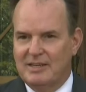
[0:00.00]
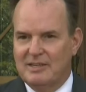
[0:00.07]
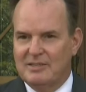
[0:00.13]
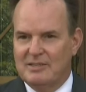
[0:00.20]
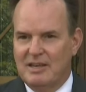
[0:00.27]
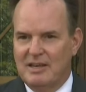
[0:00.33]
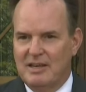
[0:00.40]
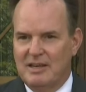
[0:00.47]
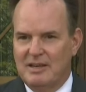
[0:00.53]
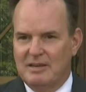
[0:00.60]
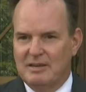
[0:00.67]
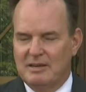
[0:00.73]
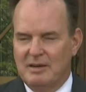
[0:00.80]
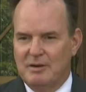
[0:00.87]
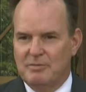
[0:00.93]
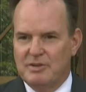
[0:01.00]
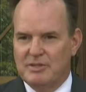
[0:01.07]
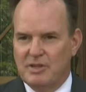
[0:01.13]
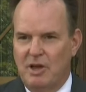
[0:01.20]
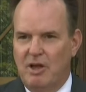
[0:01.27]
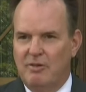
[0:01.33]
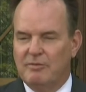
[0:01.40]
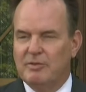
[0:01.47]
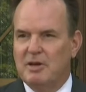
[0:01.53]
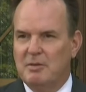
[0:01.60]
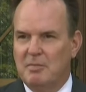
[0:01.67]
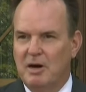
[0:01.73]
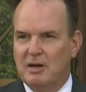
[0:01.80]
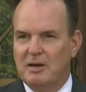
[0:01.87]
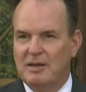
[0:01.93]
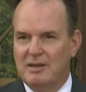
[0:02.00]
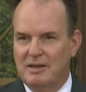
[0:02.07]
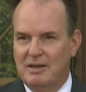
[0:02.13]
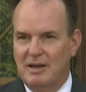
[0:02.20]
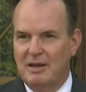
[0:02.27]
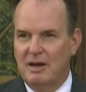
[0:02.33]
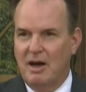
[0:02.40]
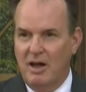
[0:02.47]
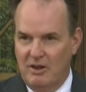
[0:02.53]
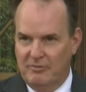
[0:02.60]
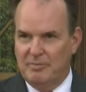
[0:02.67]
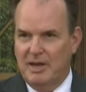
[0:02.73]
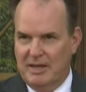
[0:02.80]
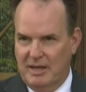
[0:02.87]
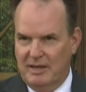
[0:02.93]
a resolve among all of my